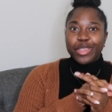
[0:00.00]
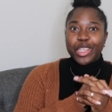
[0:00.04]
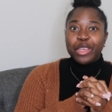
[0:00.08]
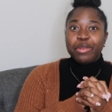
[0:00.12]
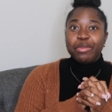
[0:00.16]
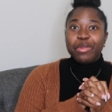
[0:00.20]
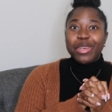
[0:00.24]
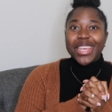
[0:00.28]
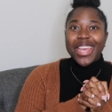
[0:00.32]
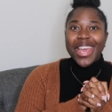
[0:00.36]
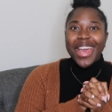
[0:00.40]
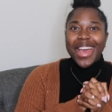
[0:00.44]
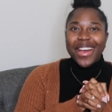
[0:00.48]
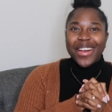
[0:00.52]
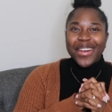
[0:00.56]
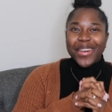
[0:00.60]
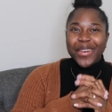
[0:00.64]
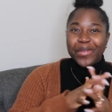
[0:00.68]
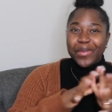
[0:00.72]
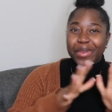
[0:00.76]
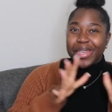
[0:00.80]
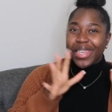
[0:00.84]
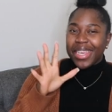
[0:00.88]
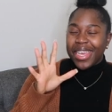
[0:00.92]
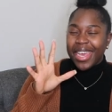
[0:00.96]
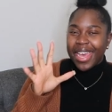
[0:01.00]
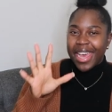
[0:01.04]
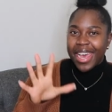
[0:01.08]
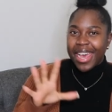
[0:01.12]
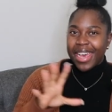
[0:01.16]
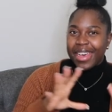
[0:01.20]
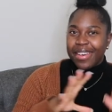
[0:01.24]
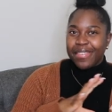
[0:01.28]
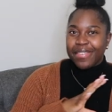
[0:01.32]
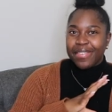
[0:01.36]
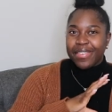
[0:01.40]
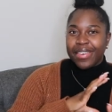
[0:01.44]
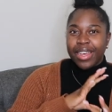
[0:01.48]
but yeah, we
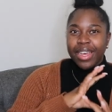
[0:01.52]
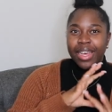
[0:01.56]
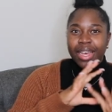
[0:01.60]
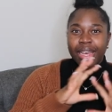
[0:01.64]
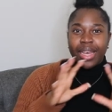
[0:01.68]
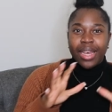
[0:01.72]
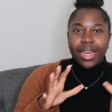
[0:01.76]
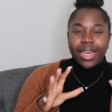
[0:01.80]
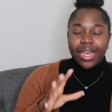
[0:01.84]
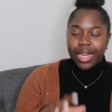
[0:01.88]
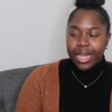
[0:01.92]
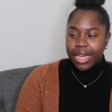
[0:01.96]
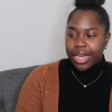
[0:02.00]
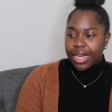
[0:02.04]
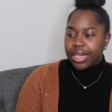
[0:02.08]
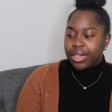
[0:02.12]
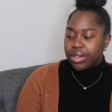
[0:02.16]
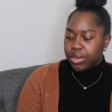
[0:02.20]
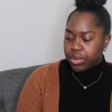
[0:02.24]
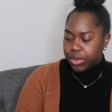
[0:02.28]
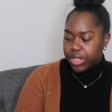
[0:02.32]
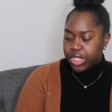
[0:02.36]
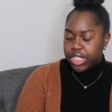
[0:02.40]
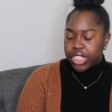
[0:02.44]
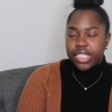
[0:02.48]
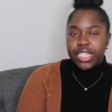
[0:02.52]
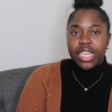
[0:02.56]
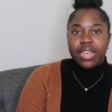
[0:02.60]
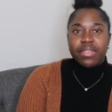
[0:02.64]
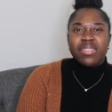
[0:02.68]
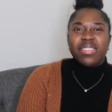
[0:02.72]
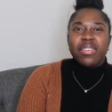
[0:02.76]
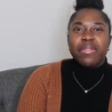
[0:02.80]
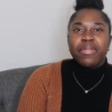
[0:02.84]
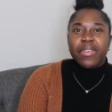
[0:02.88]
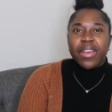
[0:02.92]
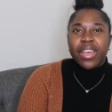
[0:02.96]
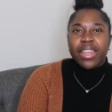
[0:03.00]
have, we just
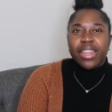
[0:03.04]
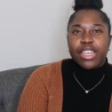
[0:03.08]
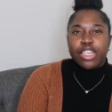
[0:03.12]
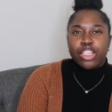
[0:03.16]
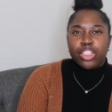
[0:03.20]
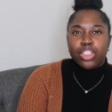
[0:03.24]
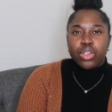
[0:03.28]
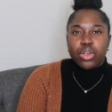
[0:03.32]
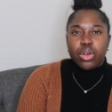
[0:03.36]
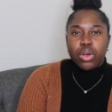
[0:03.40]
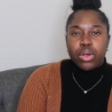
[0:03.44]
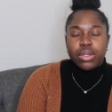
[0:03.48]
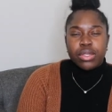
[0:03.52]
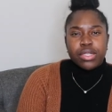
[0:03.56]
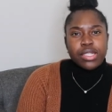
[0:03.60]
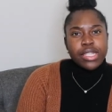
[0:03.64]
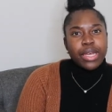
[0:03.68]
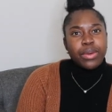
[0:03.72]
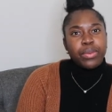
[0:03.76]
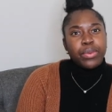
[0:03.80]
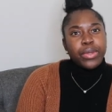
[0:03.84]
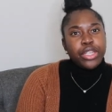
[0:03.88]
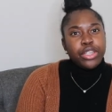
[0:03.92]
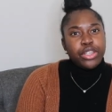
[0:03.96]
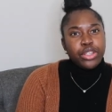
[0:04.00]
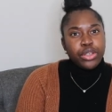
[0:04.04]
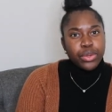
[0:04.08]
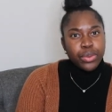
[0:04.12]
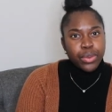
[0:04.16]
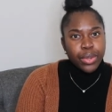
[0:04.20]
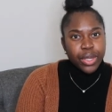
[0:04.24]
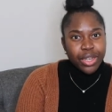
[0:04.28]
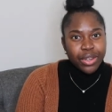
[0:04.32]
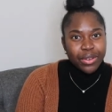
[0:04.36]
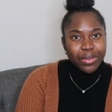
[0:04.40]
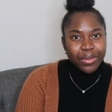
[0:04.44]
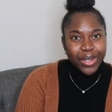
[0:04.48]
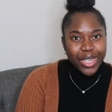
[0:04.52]
have some financial goals that we do
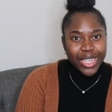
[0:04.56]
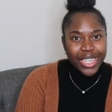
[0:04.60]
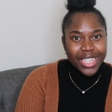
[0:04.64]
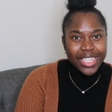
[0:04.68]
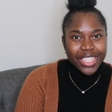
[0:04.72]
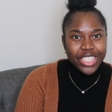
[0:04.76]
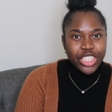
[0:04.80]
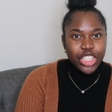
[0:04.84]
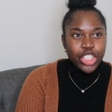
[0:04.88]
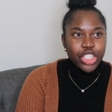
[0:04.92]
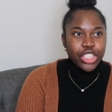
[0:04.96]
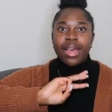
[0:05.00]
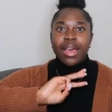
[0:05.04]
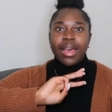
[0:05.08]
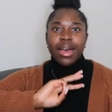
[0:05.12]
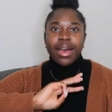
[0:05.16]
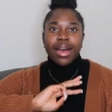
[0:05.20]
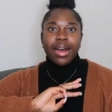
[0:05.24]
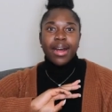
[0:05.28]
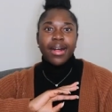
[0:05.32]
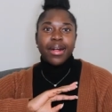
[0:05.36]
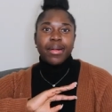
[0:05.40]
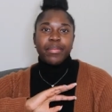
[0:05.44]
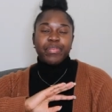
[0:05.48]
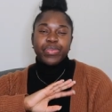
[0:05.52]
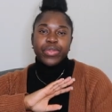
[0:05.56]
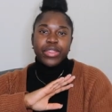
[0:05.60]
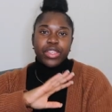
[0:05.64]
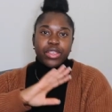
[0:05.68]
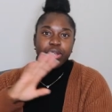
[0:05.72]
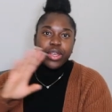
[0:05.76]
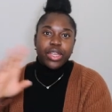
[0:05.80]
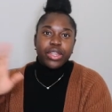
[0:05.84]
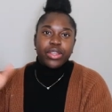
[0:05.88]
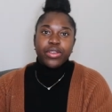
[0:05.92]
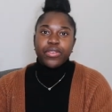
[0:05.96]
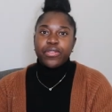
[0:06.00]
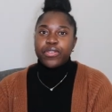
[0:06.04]
want to reach. Um,
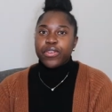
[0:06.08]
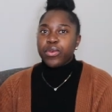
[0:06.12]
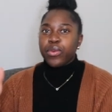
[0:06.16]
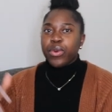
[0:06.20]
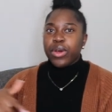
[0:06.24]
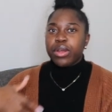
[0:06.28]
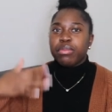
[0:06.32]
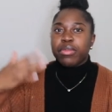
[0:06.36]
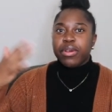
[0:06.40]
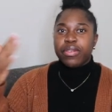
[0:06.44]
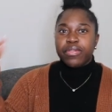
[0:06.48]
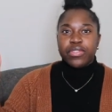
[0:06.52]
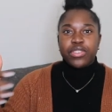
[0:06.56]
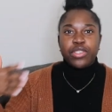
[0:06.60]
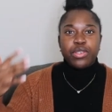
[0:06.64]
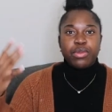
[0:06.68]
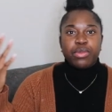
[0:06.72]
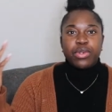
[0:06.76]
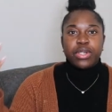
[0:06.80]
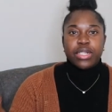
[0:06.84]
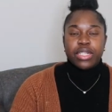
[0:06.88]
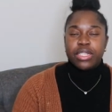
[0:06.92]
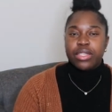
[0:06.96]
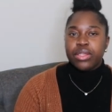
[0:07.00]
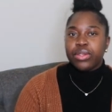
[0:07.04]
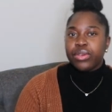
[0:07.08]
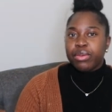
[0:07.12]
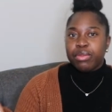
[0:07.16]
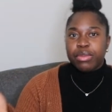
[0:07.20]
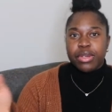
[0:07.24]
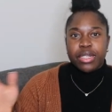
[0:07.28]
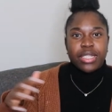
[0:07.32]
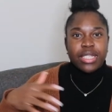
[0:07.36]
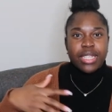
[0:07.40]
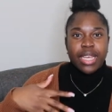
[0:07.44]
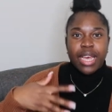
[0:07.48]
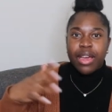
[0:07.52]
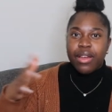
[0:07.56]
you can do it for one month, two months, three
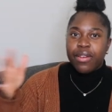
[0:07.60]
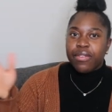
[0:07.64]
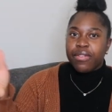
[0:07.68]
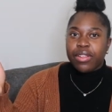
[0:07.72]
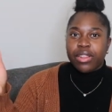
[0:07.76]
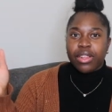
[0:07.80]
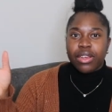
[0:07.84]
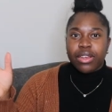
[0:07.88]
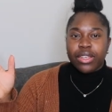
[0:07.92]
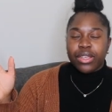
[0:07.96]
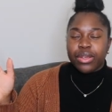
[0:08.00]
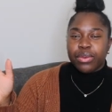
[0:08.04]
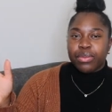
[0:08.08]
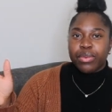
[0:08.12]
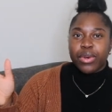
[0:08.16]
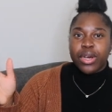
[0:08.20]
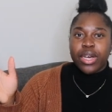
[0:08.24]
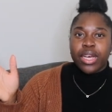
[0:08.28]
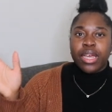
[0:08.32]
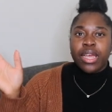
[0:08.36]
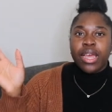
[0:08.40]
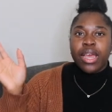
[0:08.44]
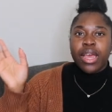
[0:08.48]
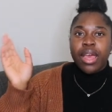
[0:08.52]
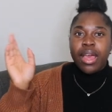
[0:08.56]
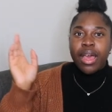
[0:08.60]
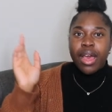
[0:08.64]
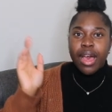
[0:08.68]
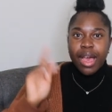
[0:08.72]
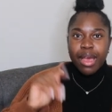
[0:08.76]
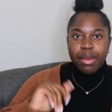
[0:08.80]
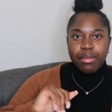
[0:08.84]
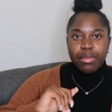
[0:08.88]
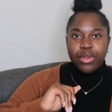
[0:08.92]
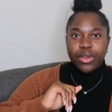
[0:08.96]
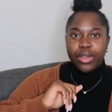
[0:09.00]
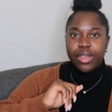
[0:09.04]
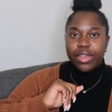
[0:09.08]
months, however long you want.
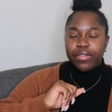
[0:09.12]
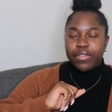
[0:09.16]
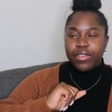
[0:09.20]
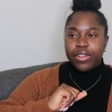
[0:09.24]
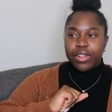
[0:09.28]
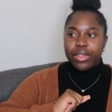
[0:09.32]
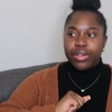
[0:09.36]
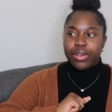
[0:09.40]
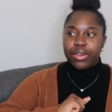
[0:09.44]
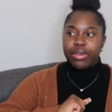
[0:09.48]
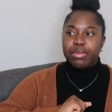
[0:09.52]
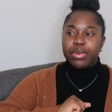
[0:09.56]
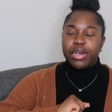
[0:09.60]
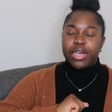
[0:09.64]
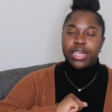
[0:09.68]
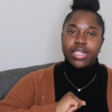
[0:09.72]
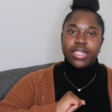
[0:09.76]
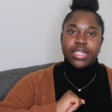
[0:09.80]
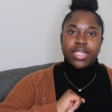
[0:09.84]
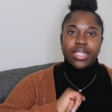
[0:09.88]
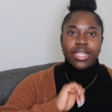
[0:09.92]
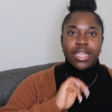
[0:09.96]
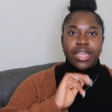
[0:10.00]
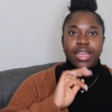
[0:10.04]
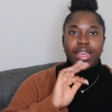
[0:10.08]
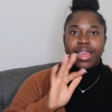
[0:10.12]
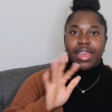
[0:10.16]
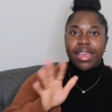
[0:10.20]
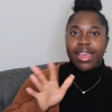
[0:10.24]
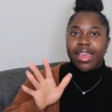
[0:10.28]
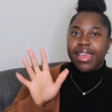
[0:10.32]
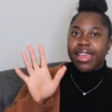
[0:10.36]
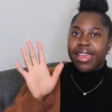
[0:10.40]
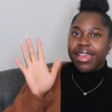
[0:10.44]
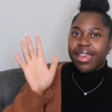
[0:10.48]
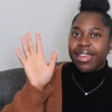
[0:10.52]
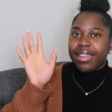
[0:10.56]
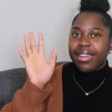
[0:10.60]
I'm doing it for three months
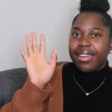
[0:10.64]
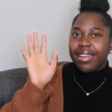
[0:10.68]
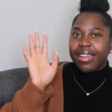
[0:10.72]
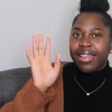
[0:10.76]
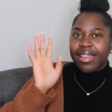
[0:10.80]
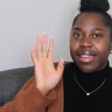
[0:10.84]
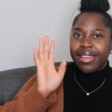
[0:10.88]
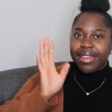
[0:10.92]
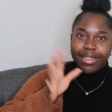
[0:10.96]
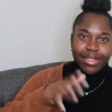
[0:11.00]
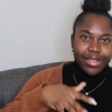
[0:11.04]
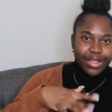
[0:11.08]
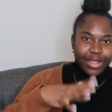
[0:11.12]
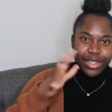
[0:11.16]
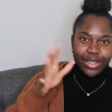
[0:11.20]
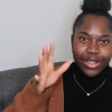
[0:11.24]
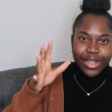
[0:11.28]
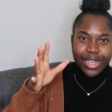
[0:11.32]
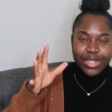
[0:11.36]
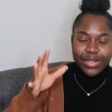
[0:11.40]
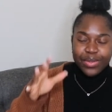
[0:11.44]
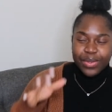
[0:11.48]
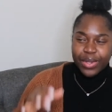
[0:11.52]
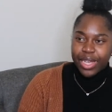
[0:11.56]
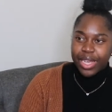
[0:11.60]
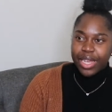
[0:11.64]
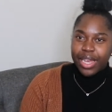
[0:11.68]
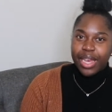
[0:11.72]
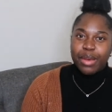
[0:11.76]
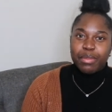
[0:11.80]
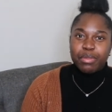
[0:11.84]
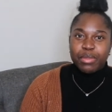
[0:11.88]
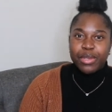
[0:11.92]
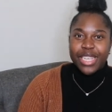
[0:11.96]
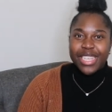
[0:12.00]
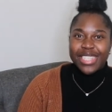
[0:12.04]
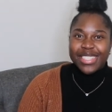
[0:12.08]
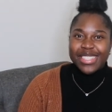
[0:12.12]
and you guys will get
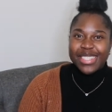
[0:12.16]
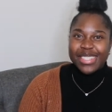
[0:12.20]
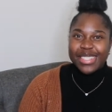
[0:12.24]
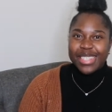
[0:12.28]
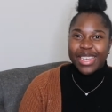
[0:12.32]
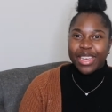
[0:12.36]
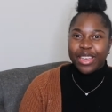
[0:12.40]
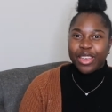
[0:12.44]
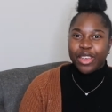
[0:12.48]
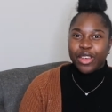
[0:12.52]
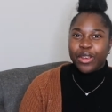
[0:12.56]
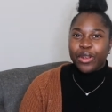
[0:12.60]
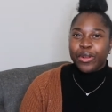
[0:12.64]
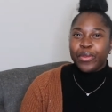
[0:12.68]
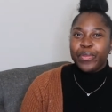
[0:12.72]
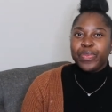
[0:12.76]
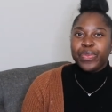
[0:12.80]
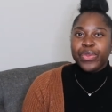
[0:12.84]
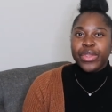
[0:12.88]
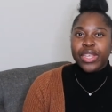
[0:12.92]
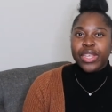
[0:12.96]
updates as I go.